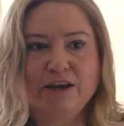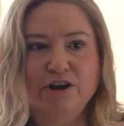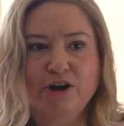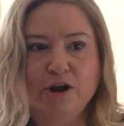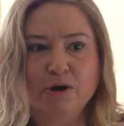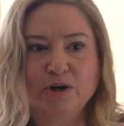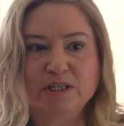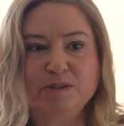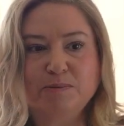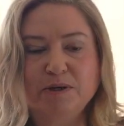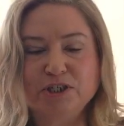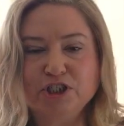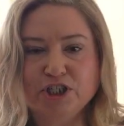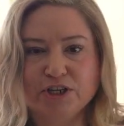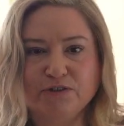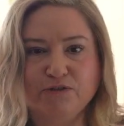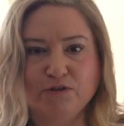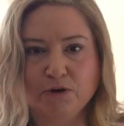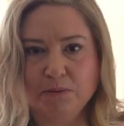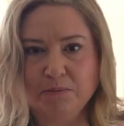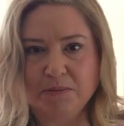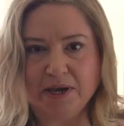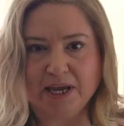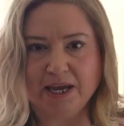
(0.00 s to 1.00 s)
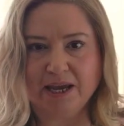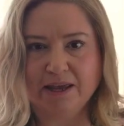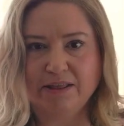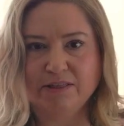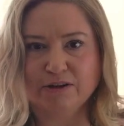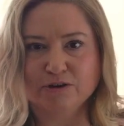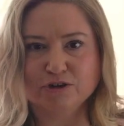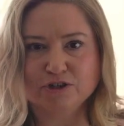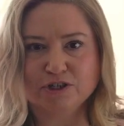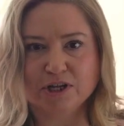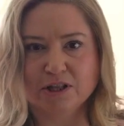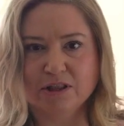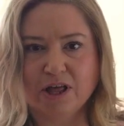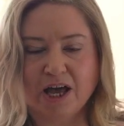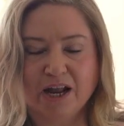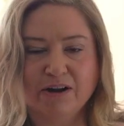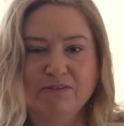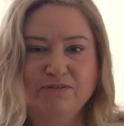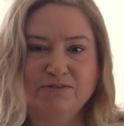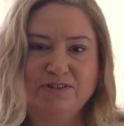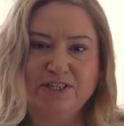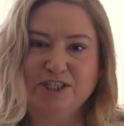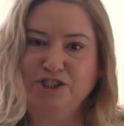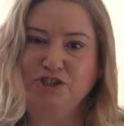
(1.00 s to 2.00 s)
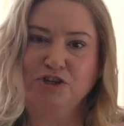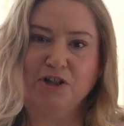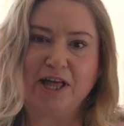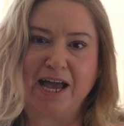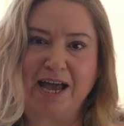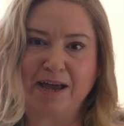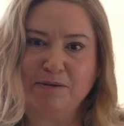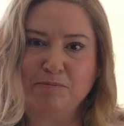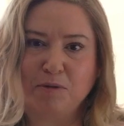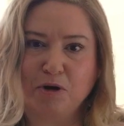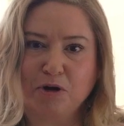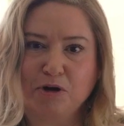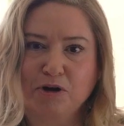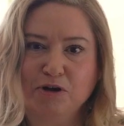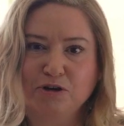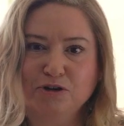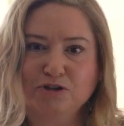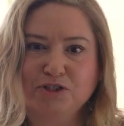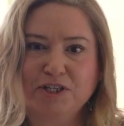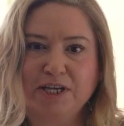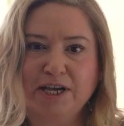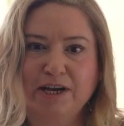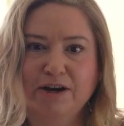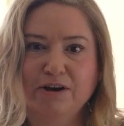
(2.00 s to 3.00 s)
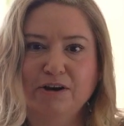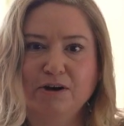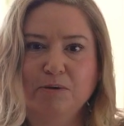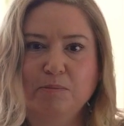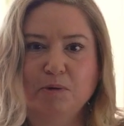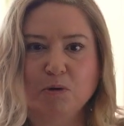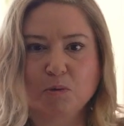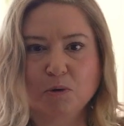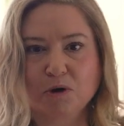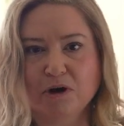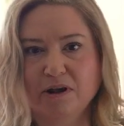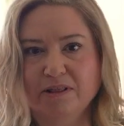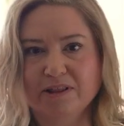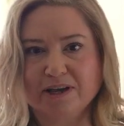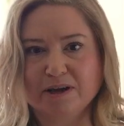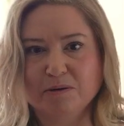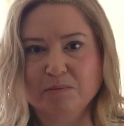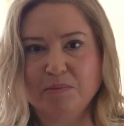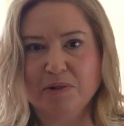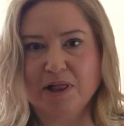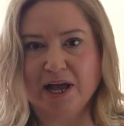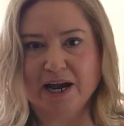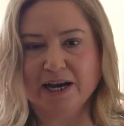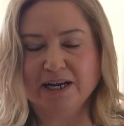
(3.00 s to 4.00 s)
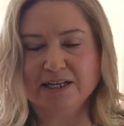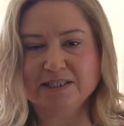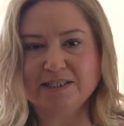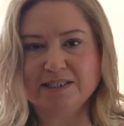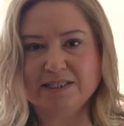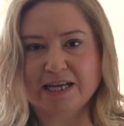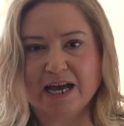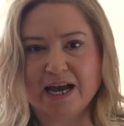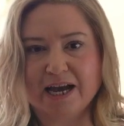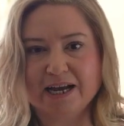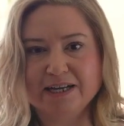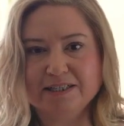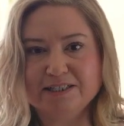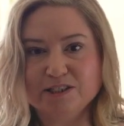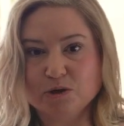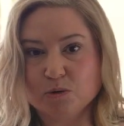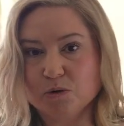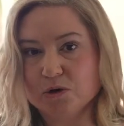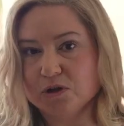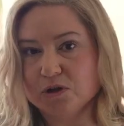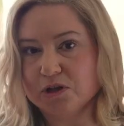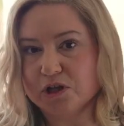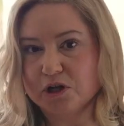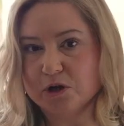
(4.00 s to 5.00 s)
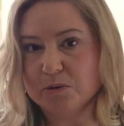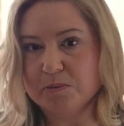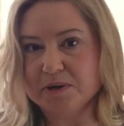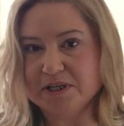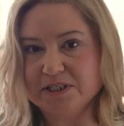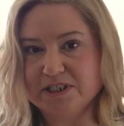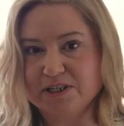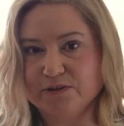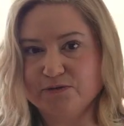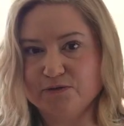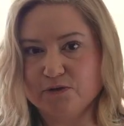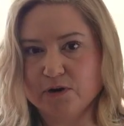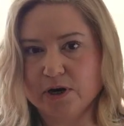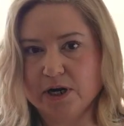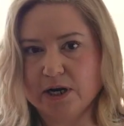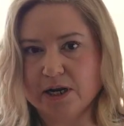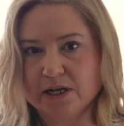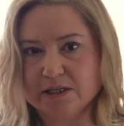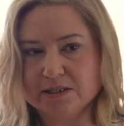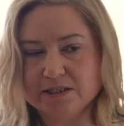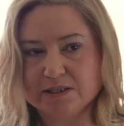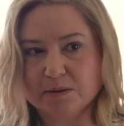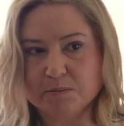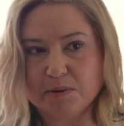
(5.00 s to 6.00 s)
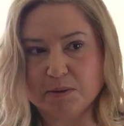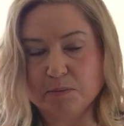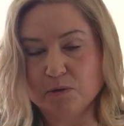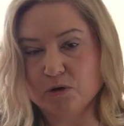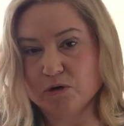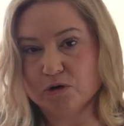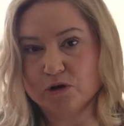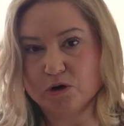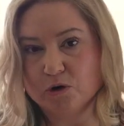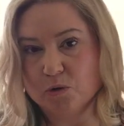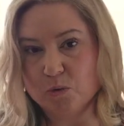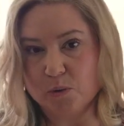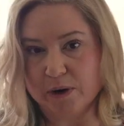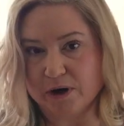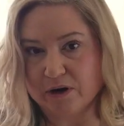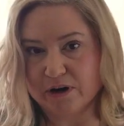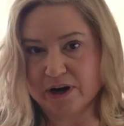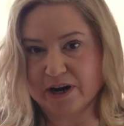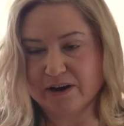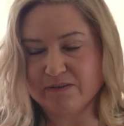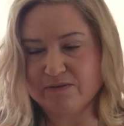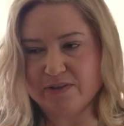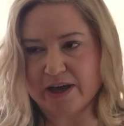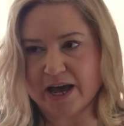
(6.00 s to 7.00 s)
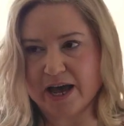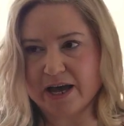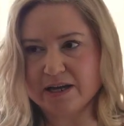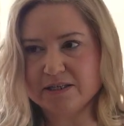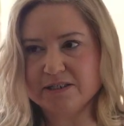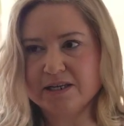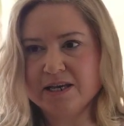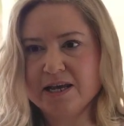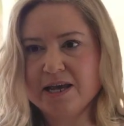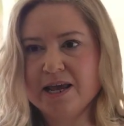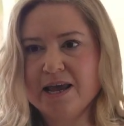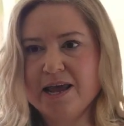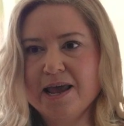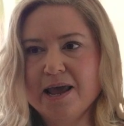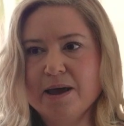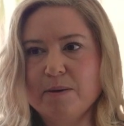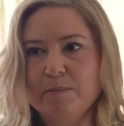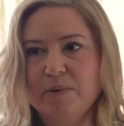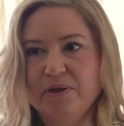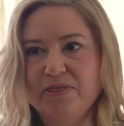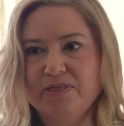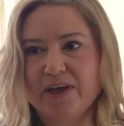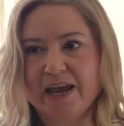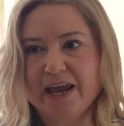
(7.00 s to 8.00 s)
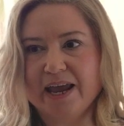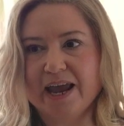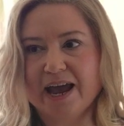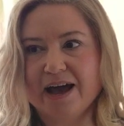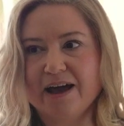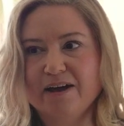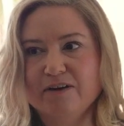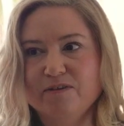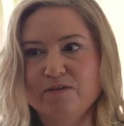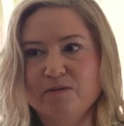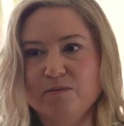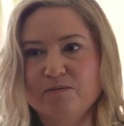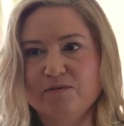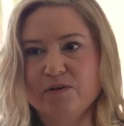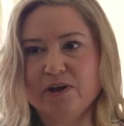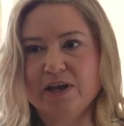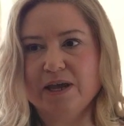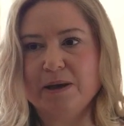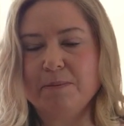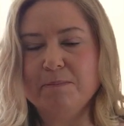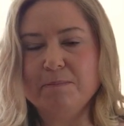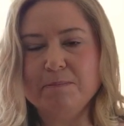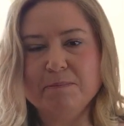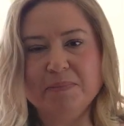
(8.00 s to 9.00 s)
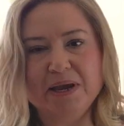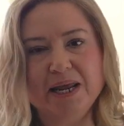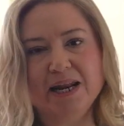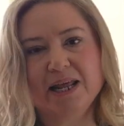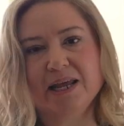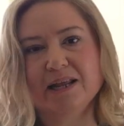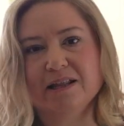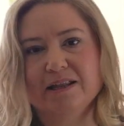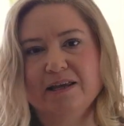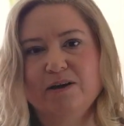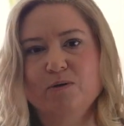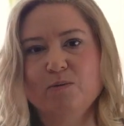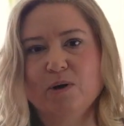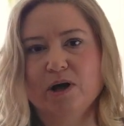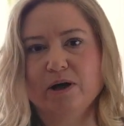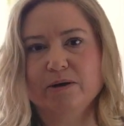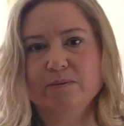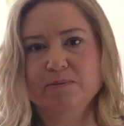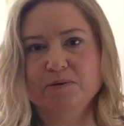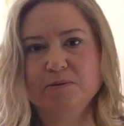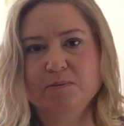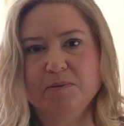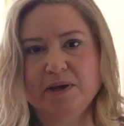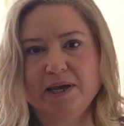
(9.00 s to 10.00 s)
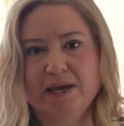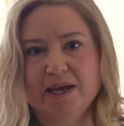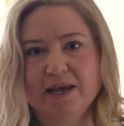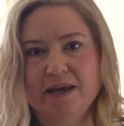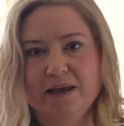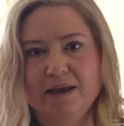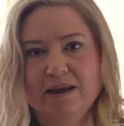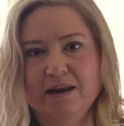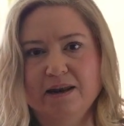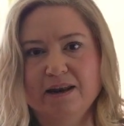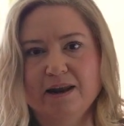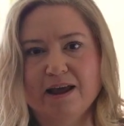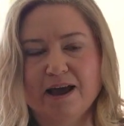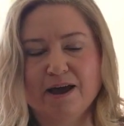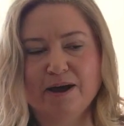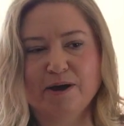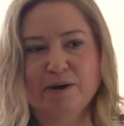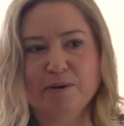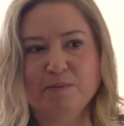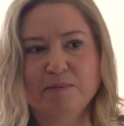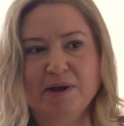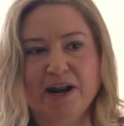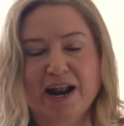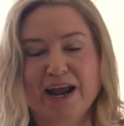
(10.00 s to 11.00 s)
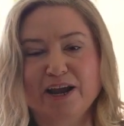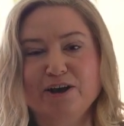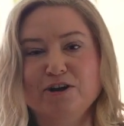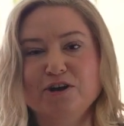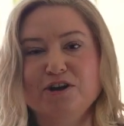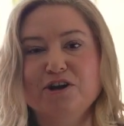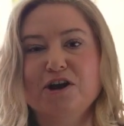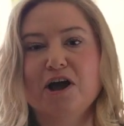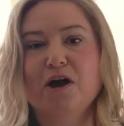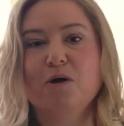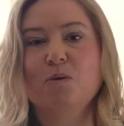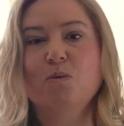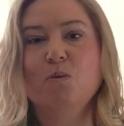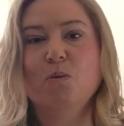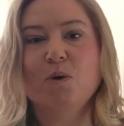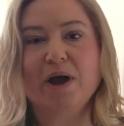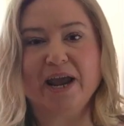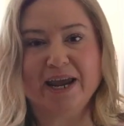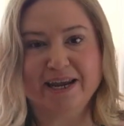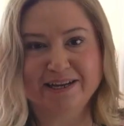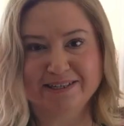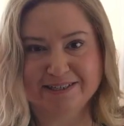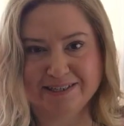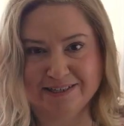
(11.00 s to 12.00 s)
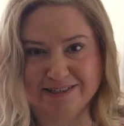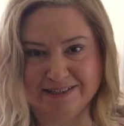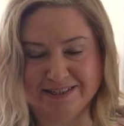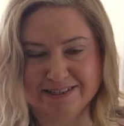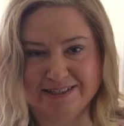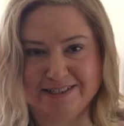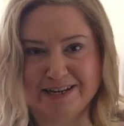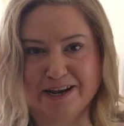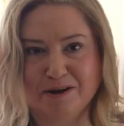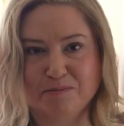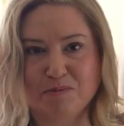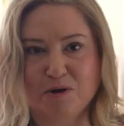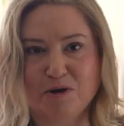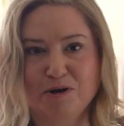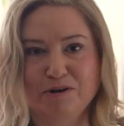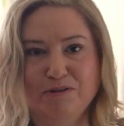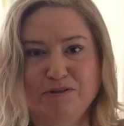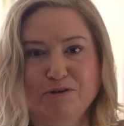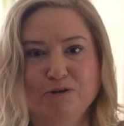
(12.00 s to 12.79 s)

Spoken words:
especially for me, there's a lot of digital ad marketers here, but we're on the compliance side. So we're a little bit different and some people are a little weary of that, but they have immediately welcomed me in, and I could not wait to stay a part